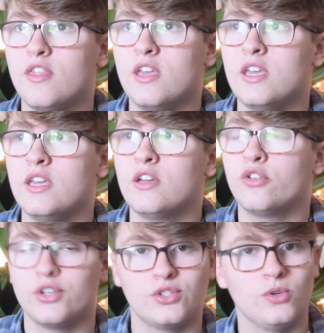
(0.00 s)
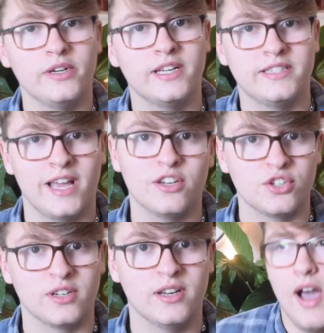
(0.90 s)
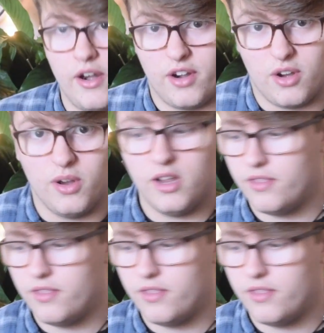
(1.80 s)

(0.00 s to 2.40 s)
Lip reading: the crystal an intention. I don't know.